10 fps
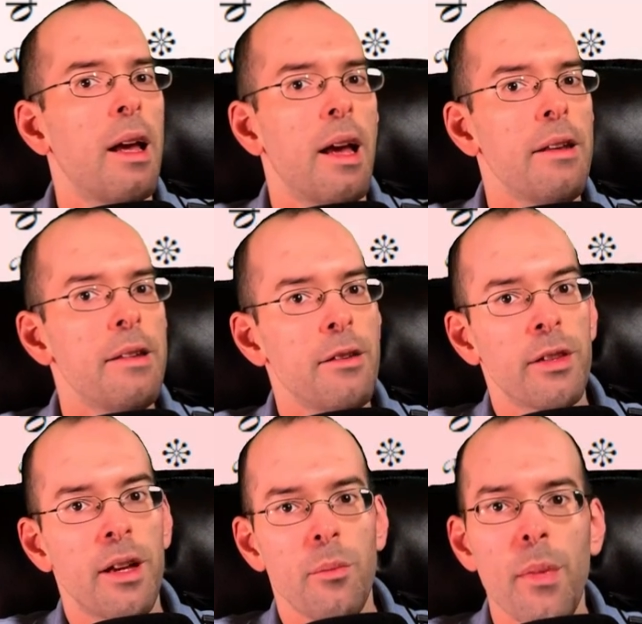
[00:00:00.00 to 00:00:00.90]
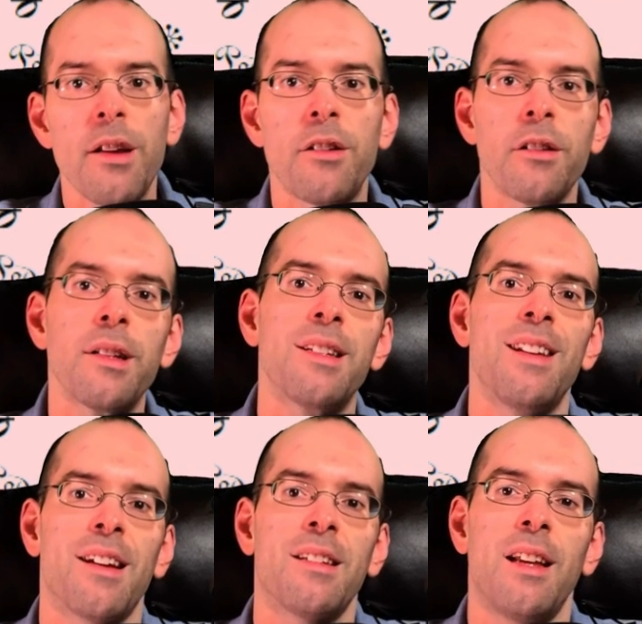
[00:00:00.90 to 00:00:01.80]
And D flat major is
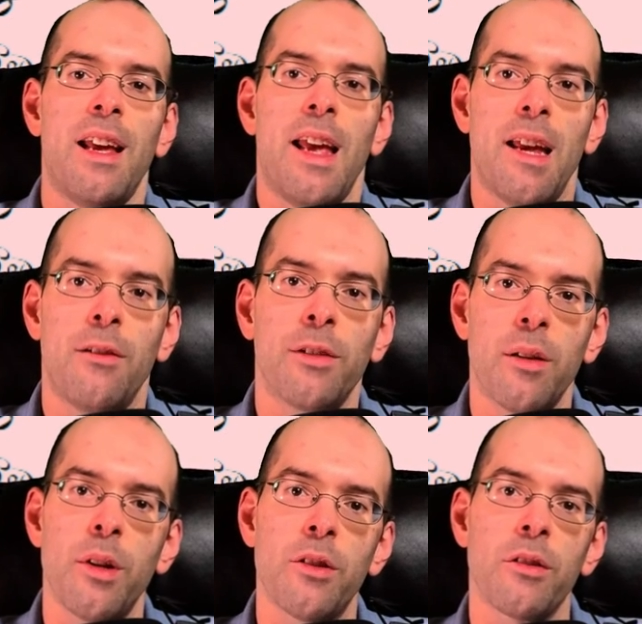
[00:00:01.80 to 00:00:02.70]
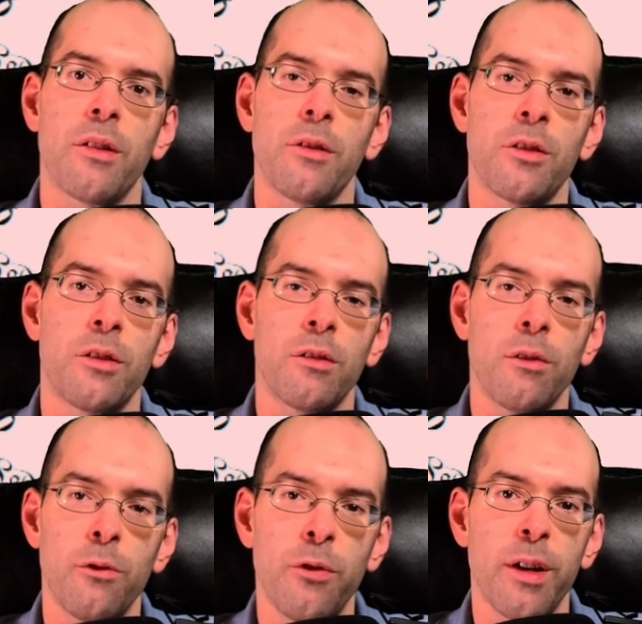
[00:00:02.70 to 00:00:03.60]
next to A flat major on the circle
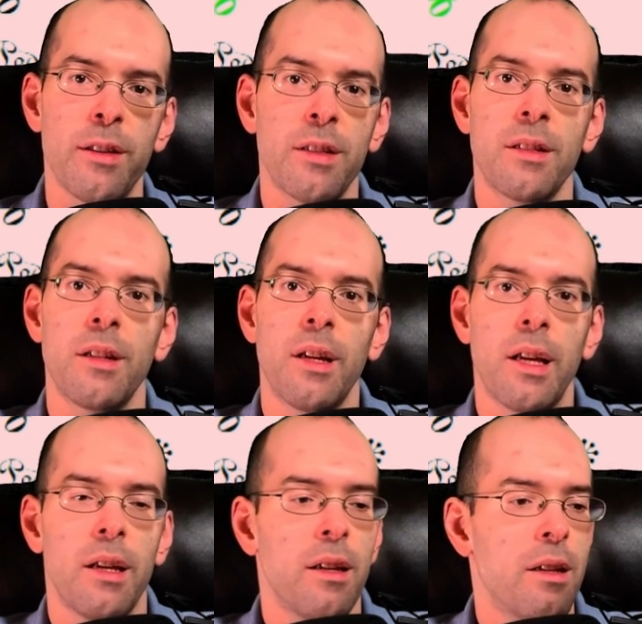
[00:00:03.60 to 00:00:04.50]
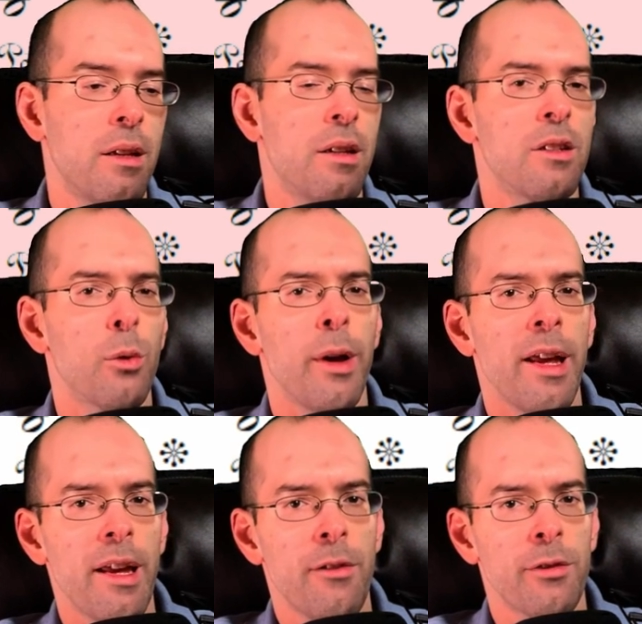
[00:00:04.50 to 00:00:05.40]
of fifths. So
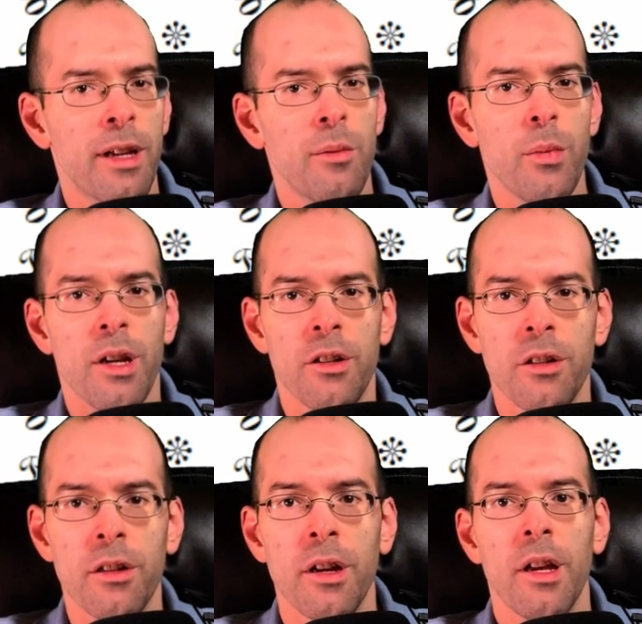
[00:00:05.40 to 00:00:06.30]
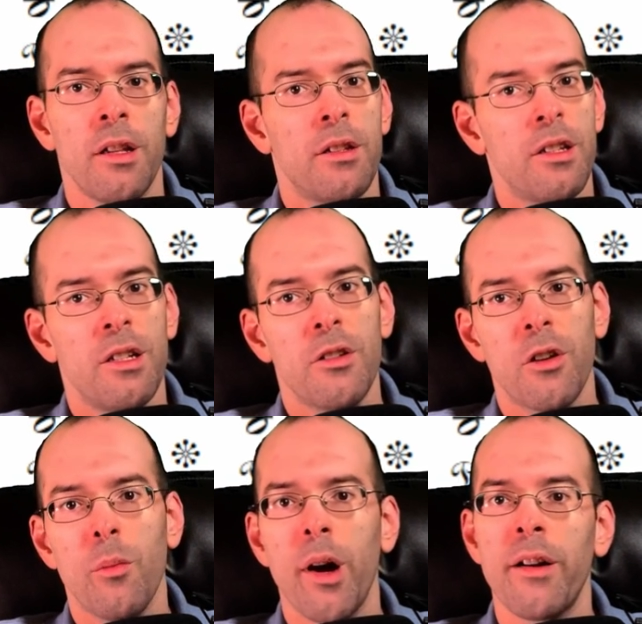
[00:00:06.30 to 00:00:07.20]
A flat major to C
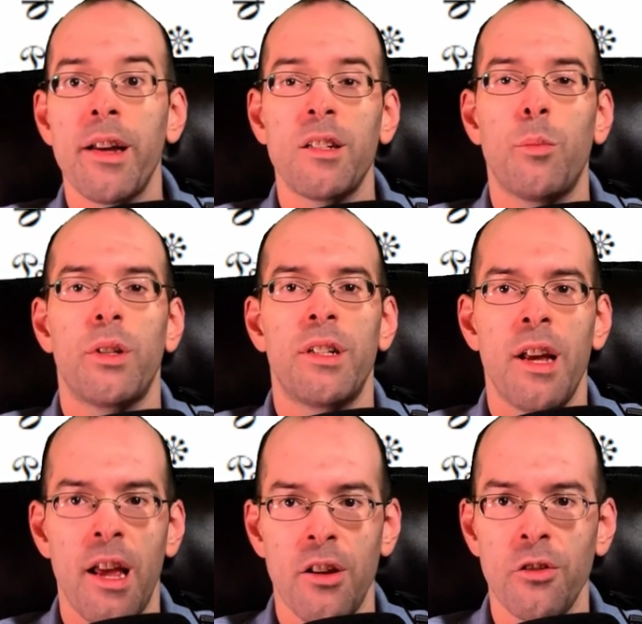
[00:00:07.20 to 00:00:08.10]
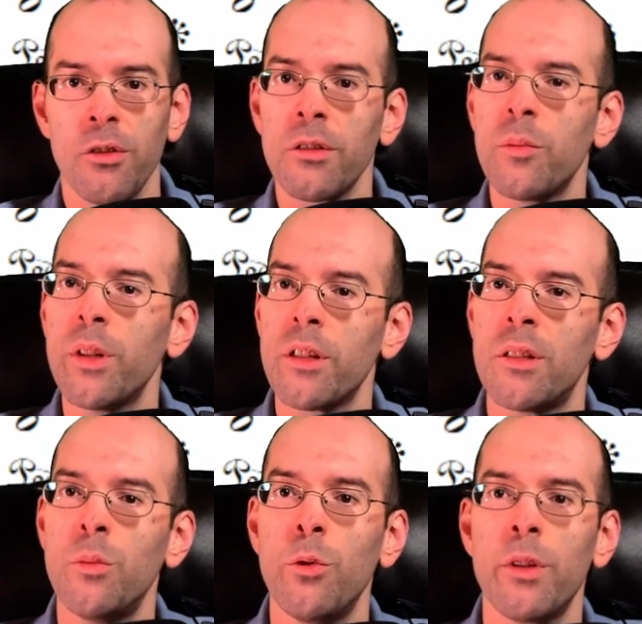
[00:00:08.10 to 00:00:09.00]
sharp minor has the potential to be a
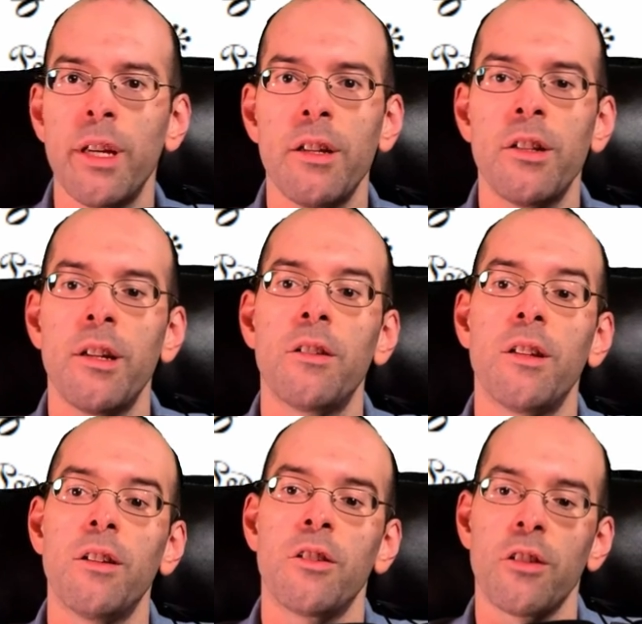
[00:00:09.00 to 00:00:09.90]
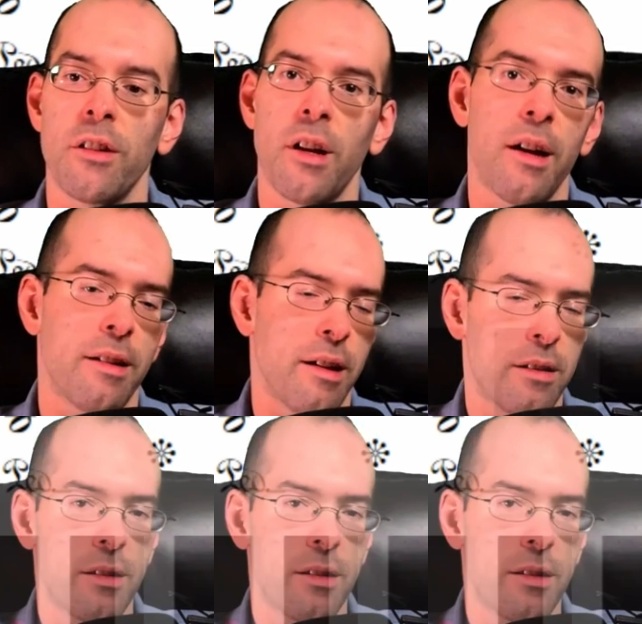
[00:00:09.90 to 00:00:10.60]
smooth key change in a certain context.